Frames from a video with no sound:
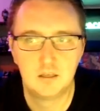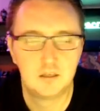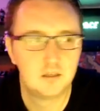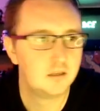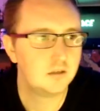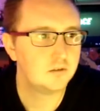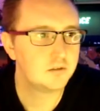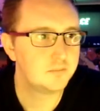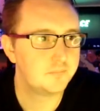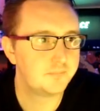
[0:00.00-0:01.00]

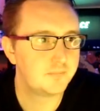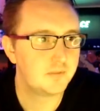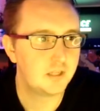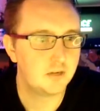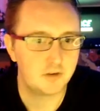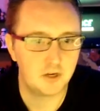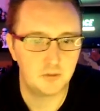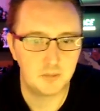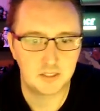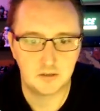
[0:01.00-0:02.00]
Awesome. Now if we go
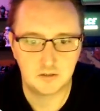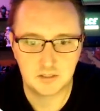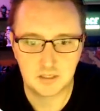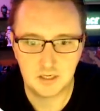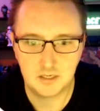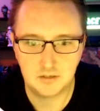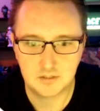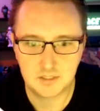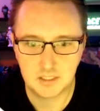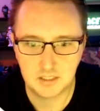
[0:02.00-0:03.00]
back to our design, you'll
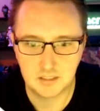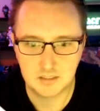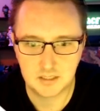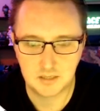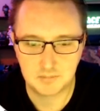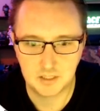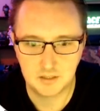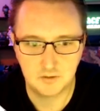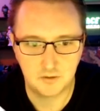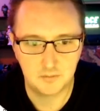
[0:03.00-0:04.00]
see it is updated
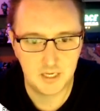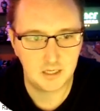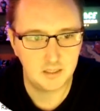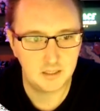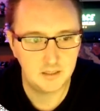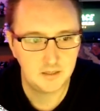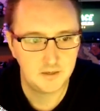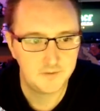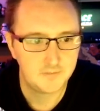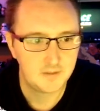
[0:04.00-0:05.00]
automatically.
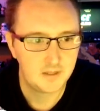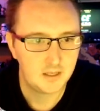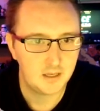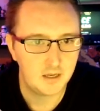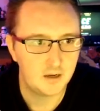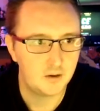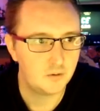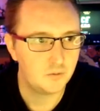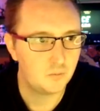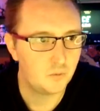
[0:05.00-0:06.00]

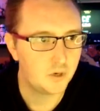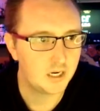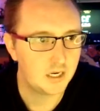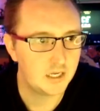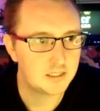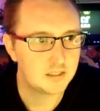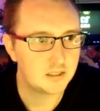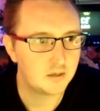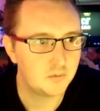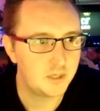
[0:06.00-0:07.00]
One last
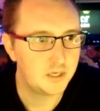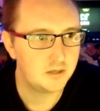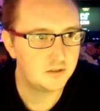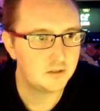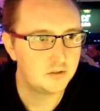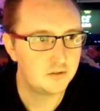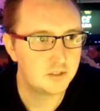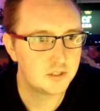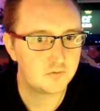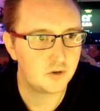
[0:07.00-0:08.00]
thing we could do just
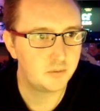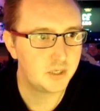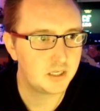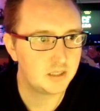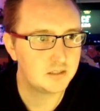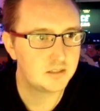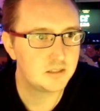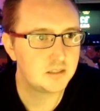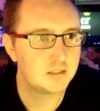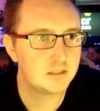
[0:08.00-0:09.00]
for a bit of
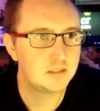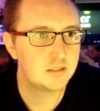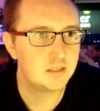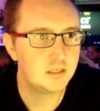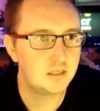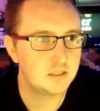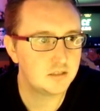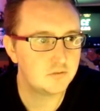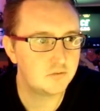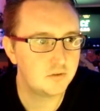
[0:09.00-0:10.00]
consistency is
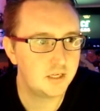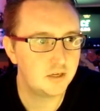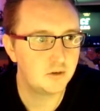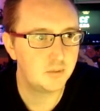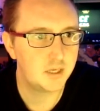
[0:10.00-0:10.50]
if we go back